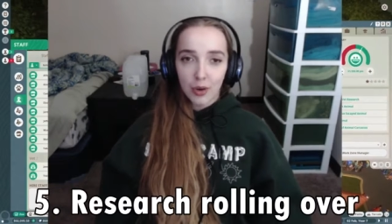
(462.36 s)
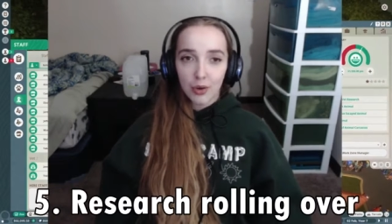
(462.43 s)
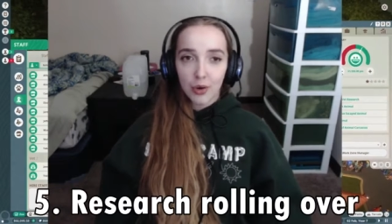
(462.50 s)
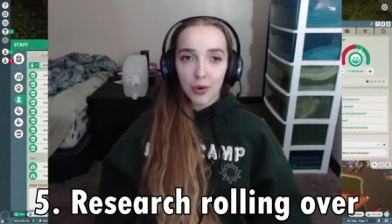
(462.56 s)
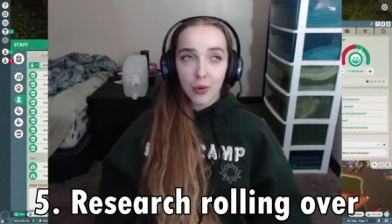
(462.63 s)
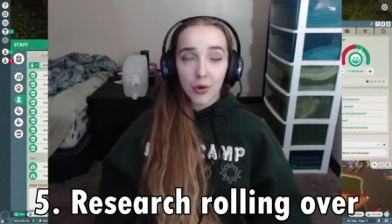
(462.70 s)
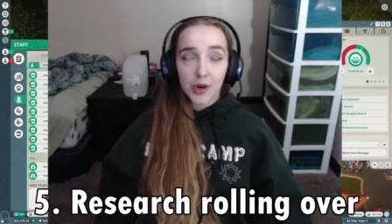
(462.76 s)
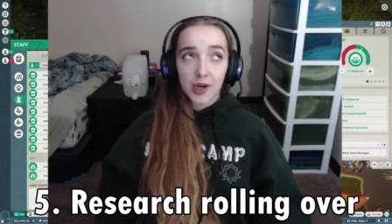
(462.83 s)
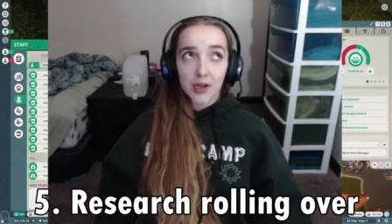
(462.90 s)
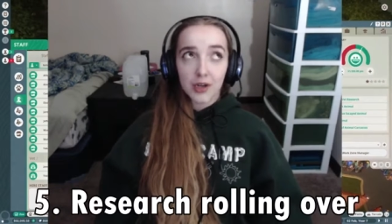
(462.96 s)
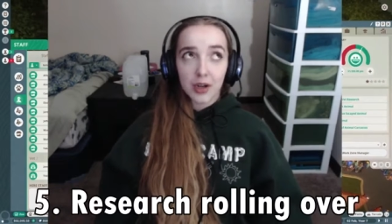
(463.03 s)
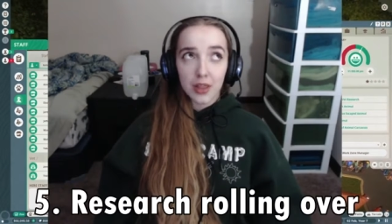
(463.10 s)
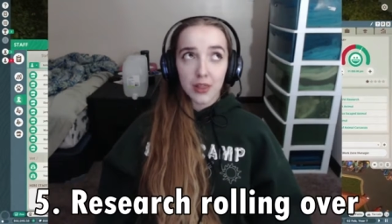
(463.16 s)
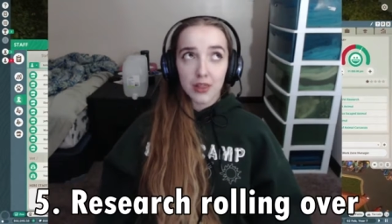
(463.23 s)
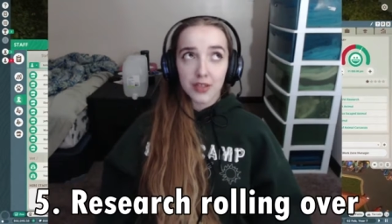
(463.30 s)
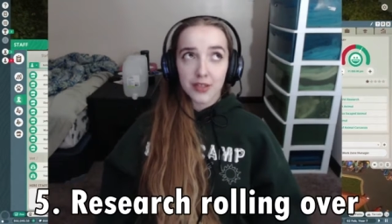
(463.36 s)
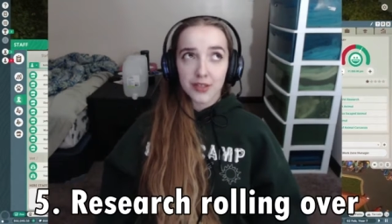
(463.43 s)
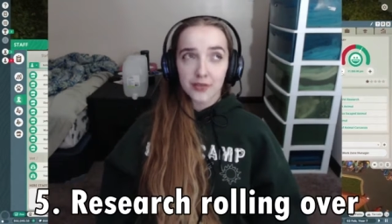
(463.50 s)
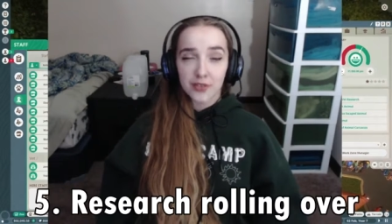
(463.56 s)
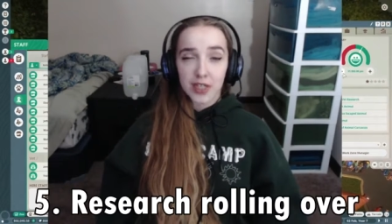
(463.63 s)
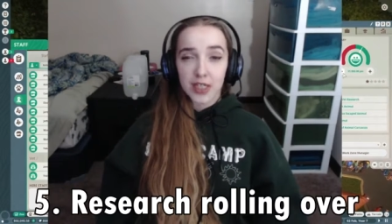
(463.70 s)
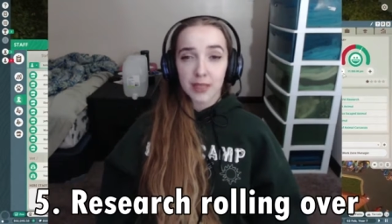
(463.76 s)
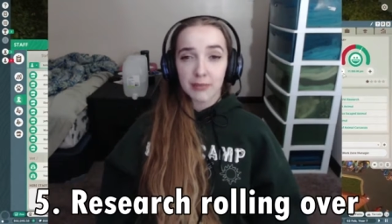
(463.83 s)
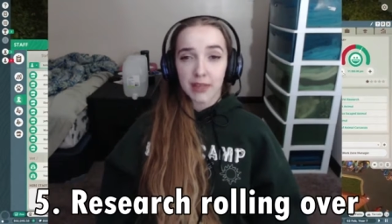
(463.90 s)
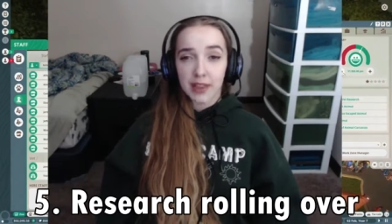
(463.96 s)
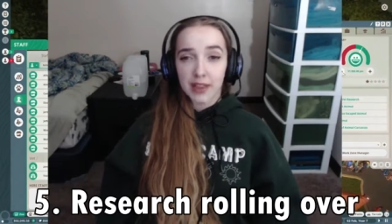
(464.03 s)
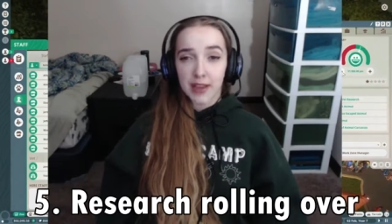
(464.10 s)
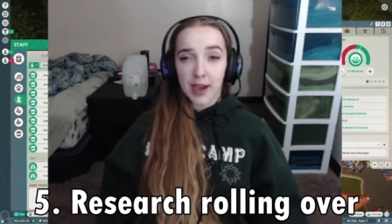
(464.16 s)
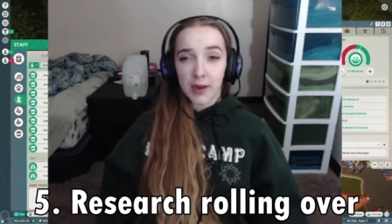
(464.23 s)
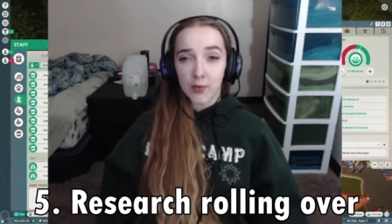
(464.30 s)
or the stream
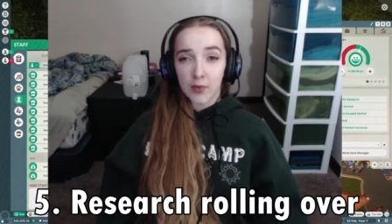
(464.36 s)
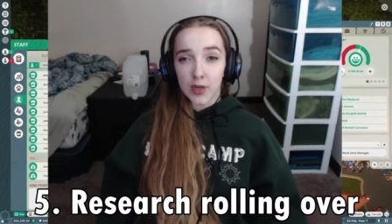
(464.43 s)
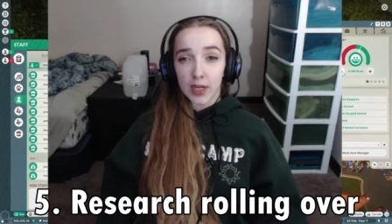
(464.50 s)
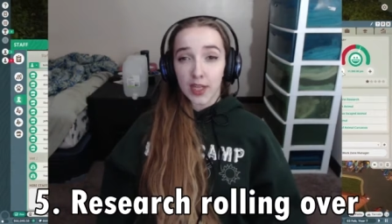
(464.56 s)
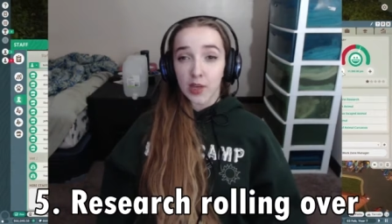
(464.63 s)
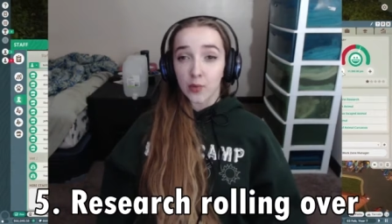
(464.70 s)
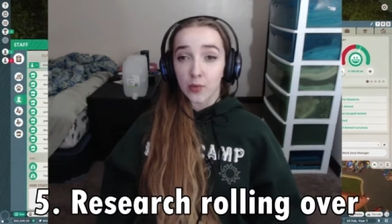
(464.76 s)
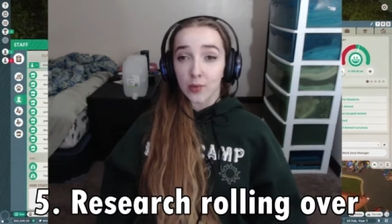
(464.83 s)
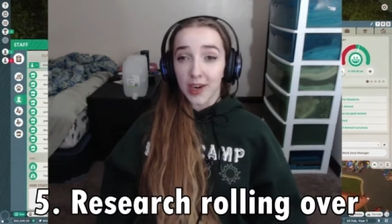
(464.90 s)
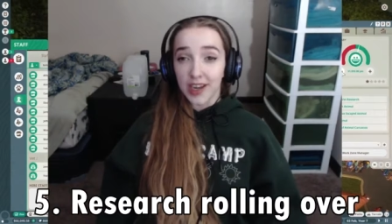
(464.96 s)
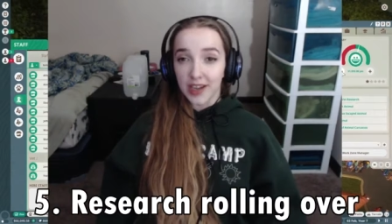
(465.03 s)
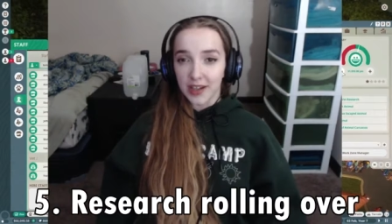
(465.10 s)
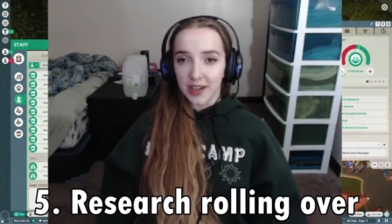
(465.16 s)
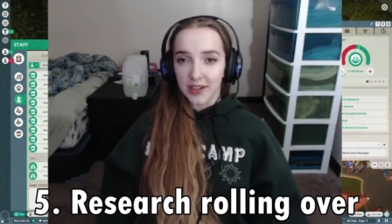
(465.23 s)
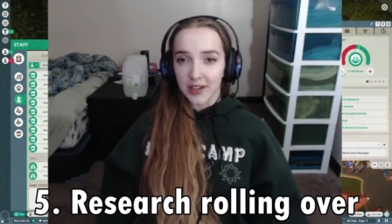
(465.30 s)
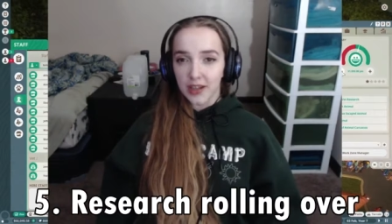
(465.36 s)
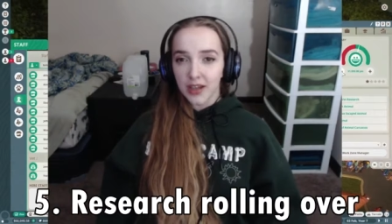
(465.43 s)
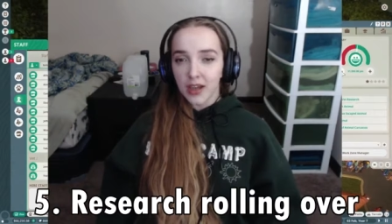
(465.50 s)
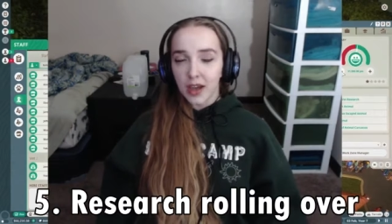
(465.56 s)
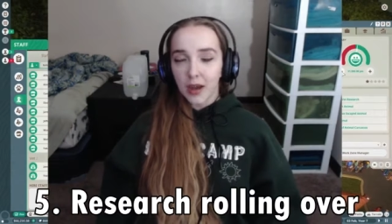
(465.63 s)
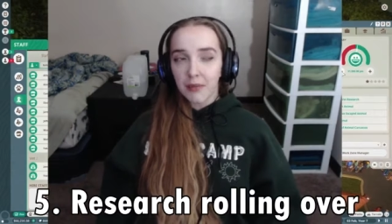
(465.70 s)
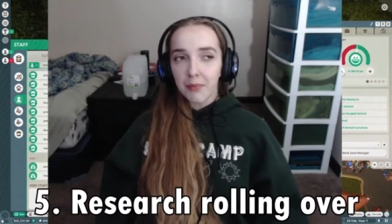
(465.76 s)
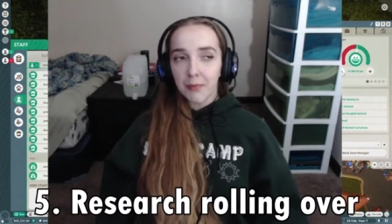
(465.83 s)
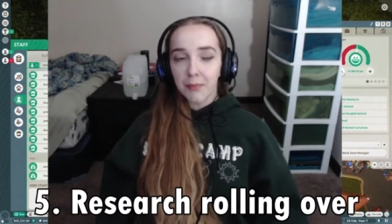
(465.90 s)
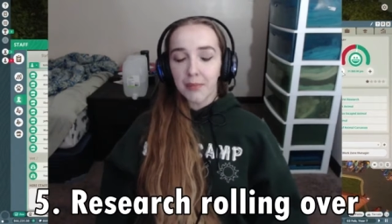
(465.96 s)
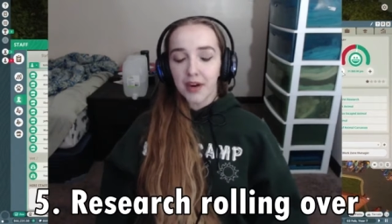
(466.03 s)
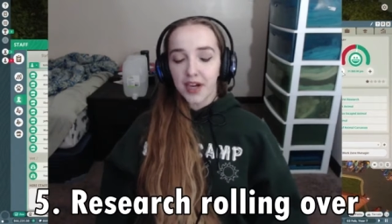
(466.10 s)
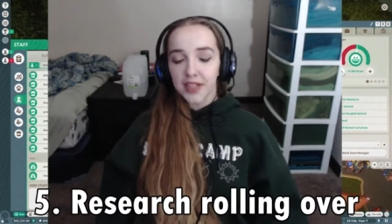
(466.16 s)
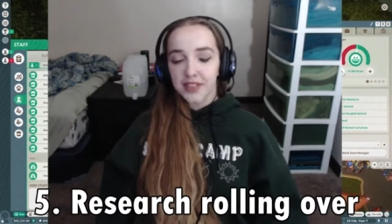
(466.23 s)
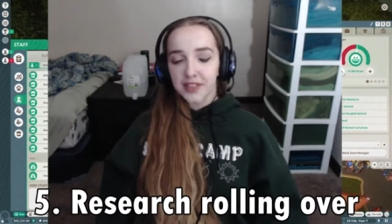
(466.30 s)
that Renee rated.
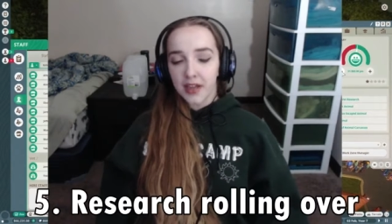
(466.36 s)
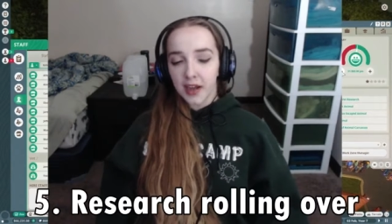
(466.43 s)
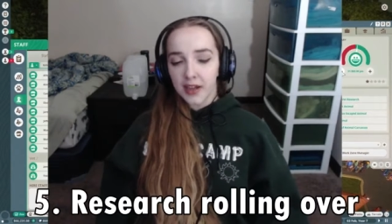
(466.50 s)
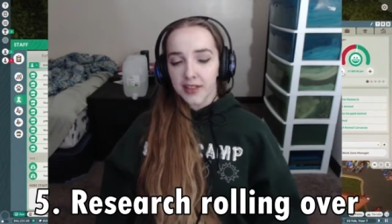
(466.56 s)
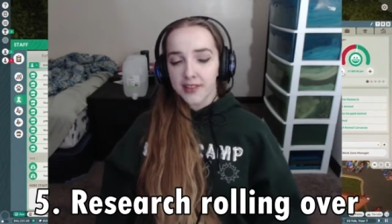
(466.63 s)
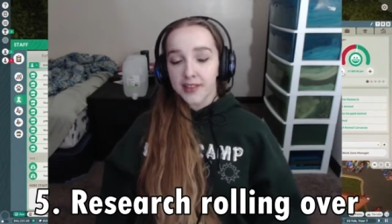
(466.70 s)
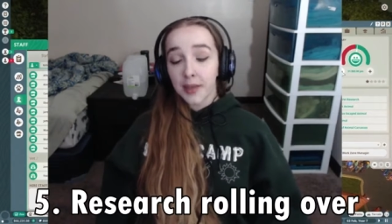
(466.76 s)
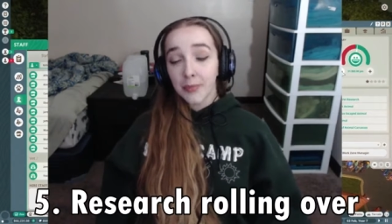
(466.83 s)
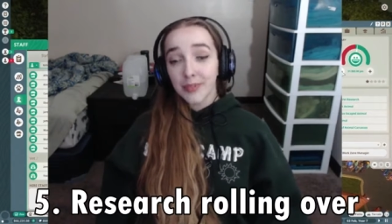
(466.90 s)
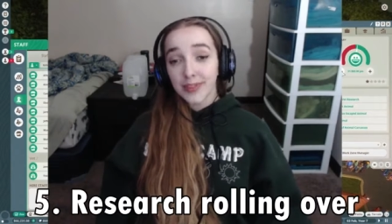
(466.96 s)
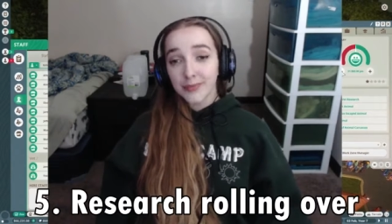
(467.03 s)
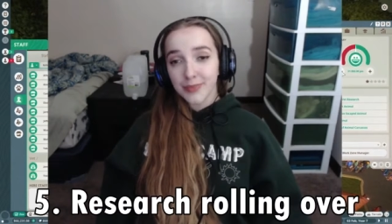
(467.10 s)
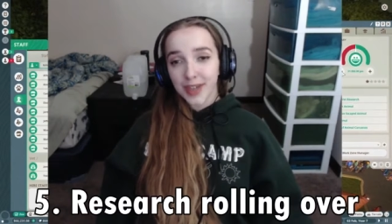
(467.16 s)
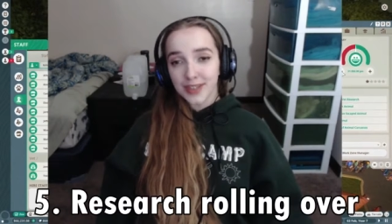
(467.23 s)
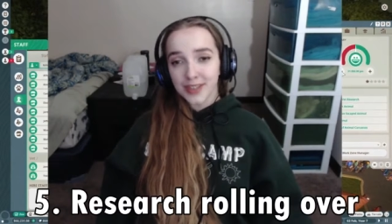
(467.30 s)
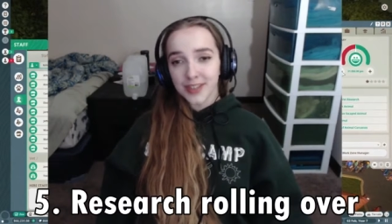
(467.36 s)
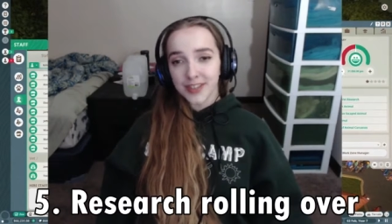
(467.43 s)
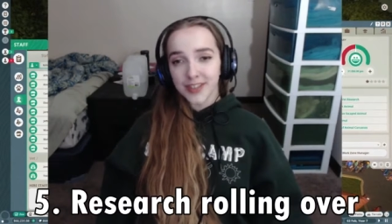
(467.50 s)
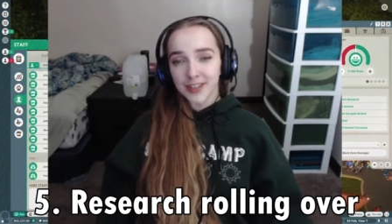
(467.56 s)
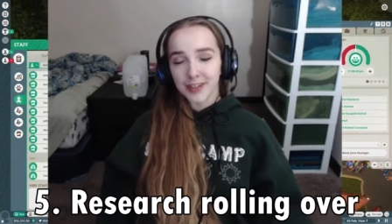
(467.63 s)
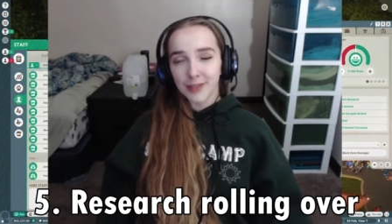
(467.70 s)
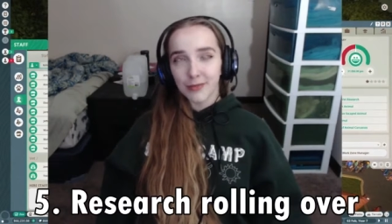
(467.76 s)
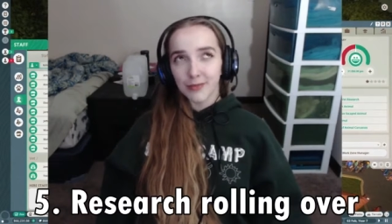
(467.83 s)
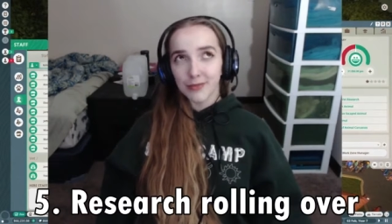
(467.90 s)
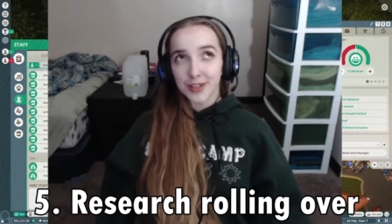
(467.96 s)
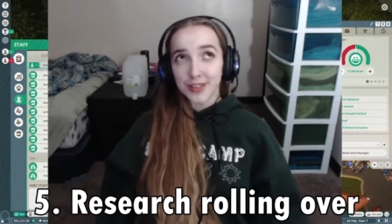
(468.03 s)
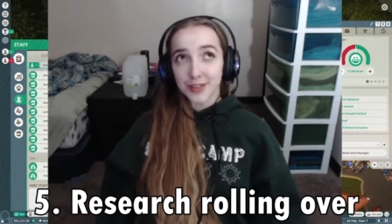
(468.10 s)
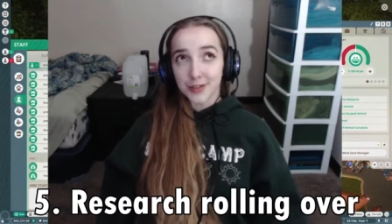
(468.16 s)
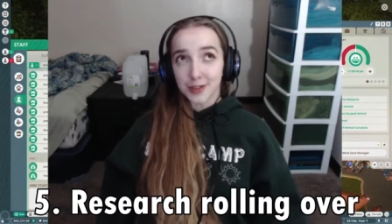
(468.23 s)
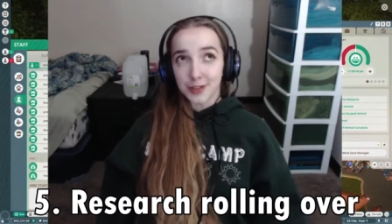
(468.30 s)
But someone mentioned
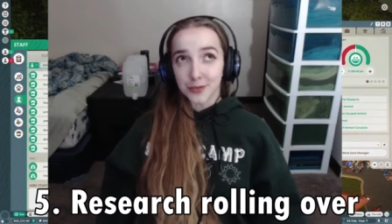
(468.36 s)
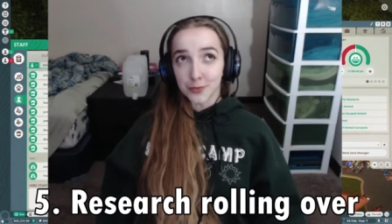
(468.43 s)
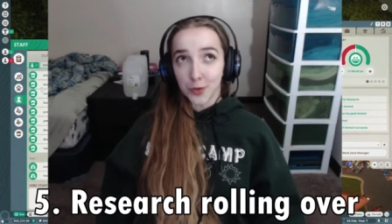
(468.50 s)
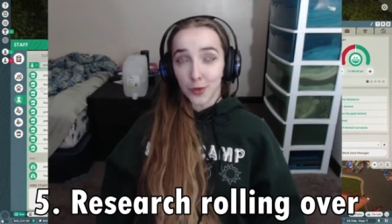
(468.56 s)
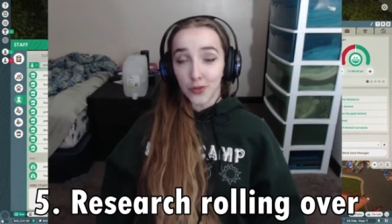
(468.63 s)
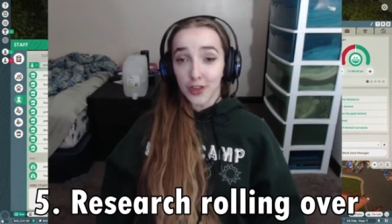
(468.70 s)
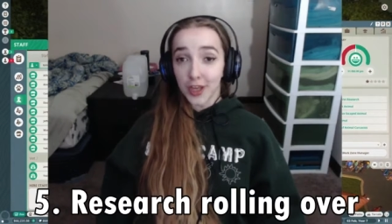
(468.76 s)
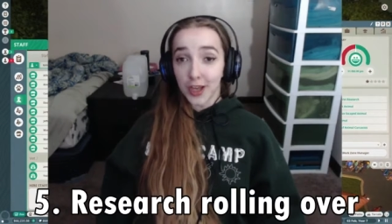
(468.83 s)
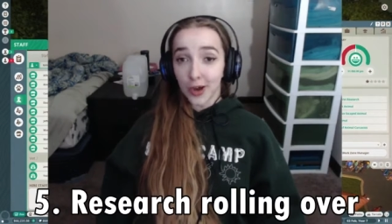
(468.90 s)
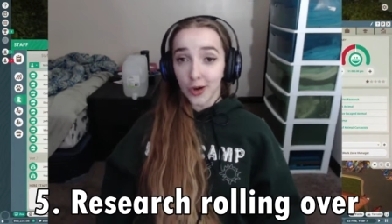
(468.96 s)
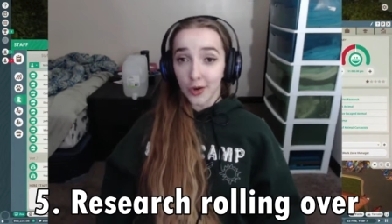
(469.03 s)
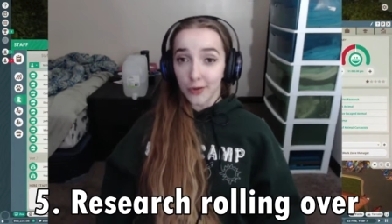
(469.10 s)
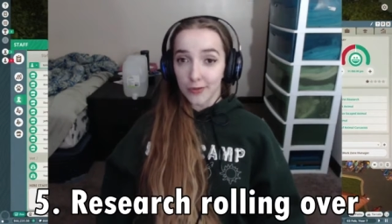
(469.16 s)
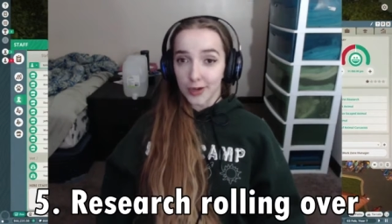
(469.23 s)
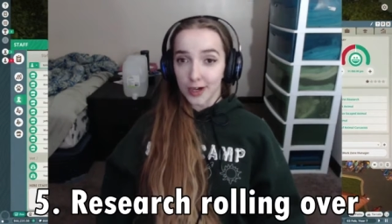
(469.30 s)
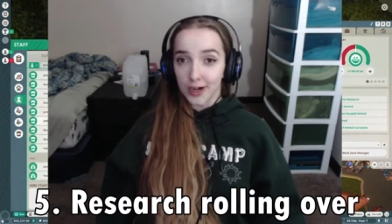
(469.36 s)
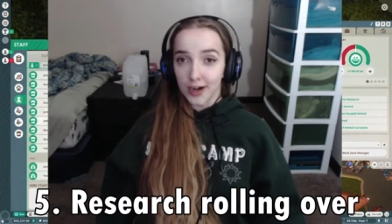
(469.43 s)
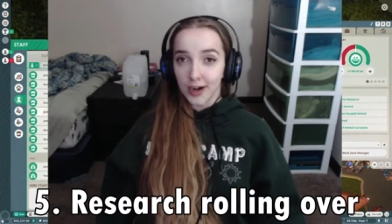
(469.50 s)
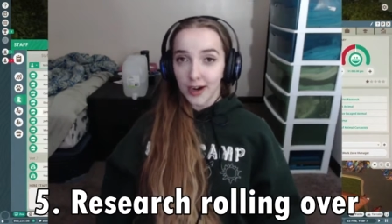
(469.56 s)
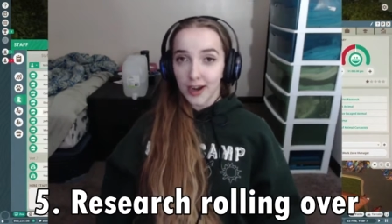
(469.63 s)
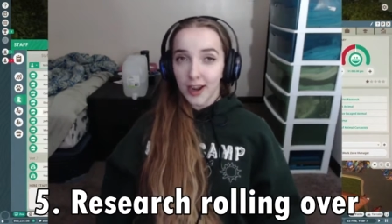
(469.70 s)
research rolling over.